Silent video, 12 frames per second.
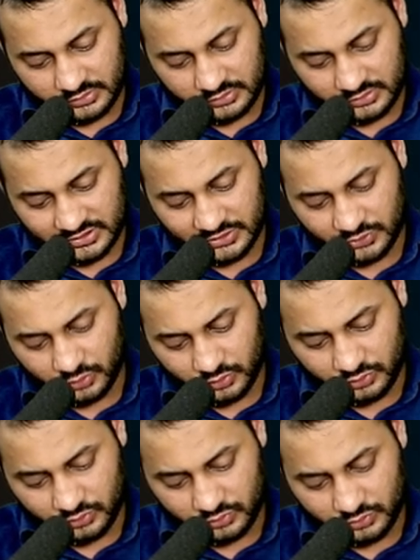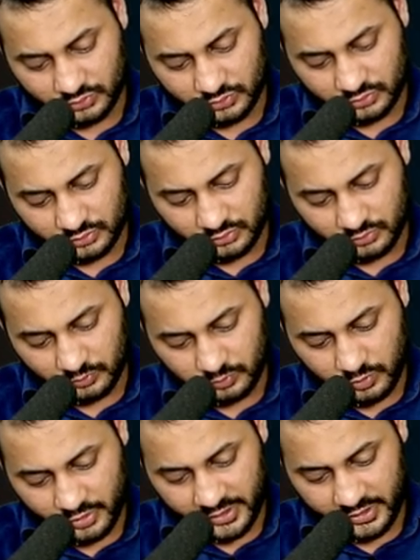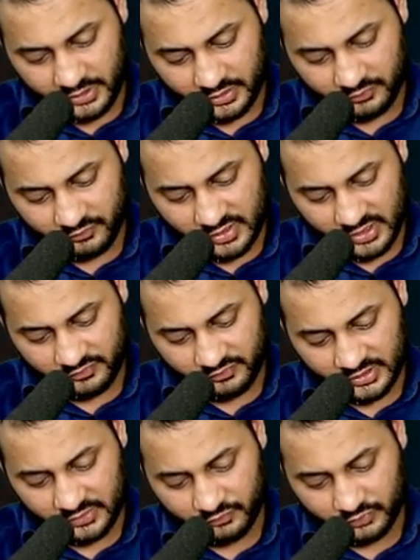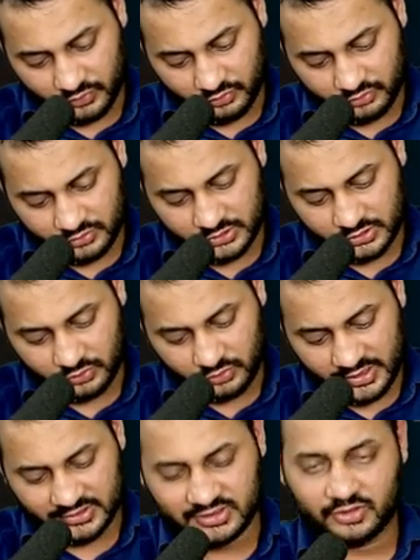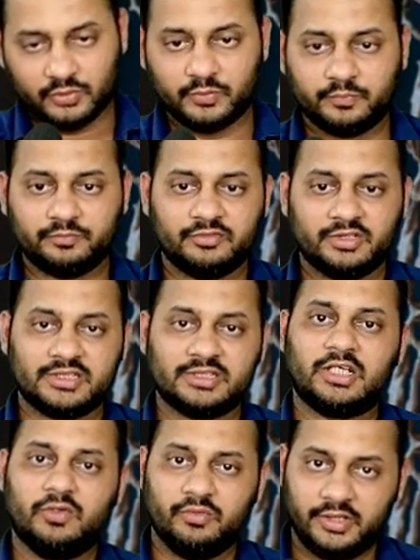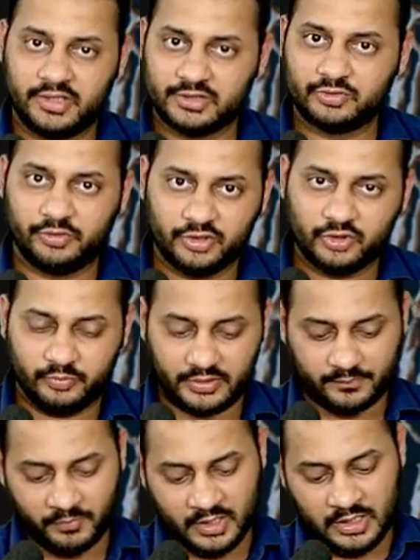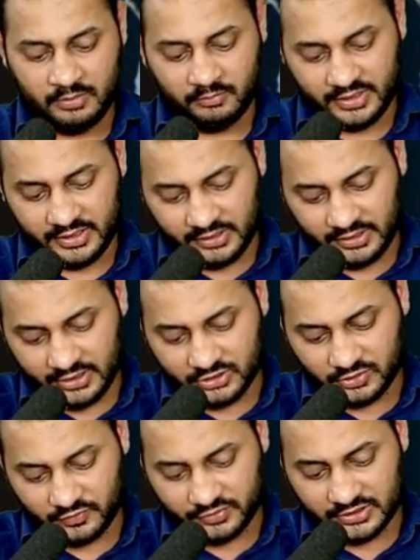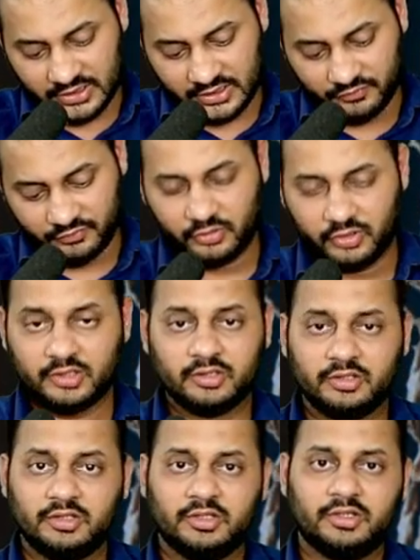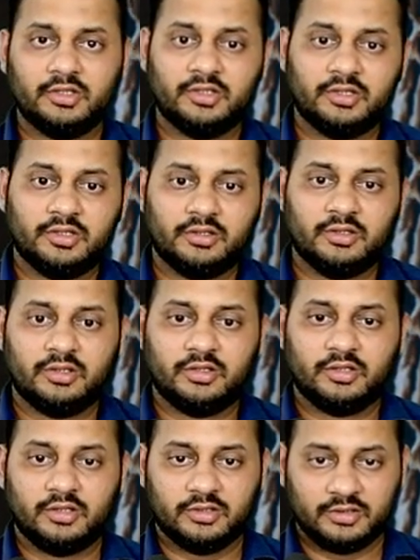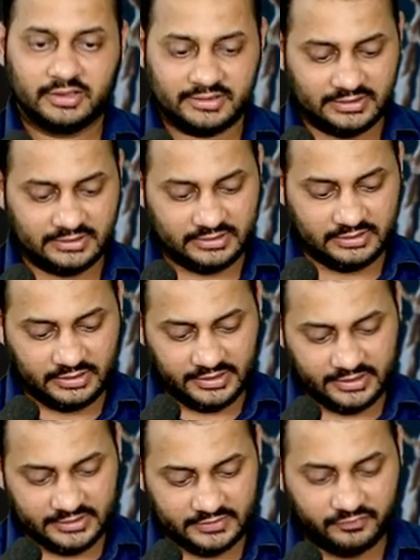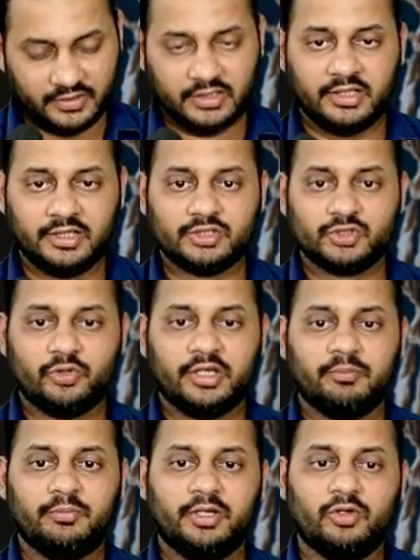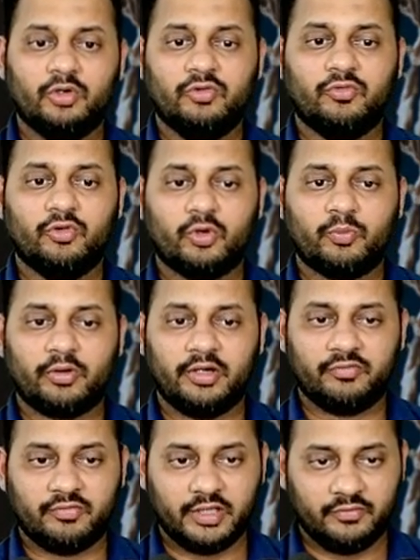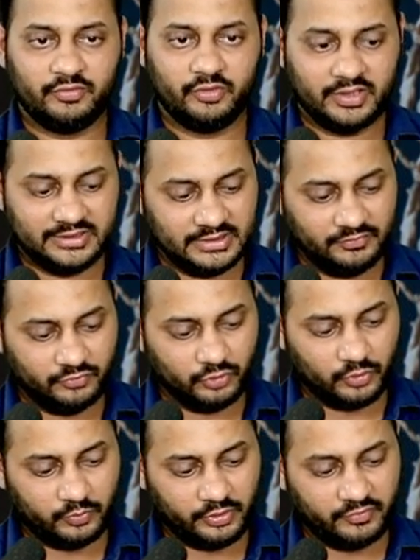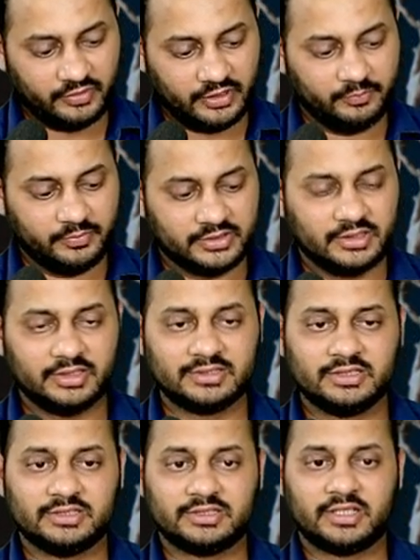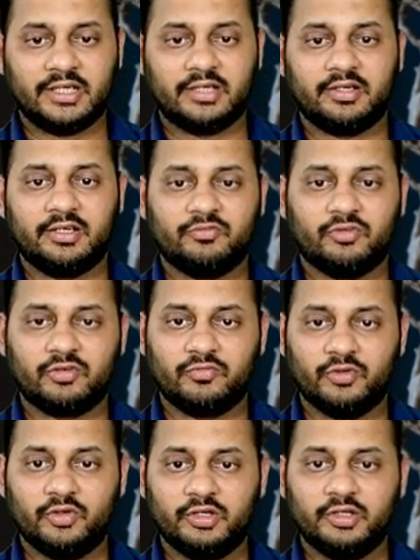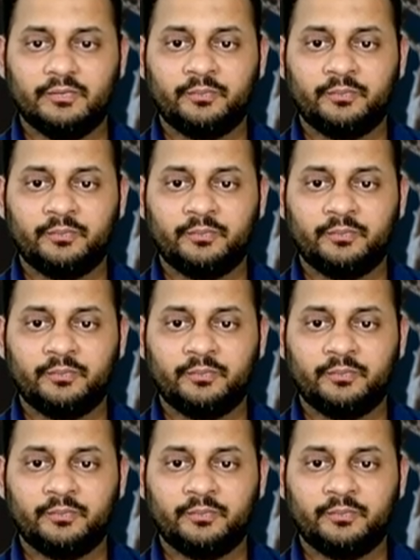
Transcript: 0.5 inflow, 0 and 0. This is how it is going to be. But in case of selling floor, this is the case where it is going below 4.5. You can see 4.5% is the strike rate for floor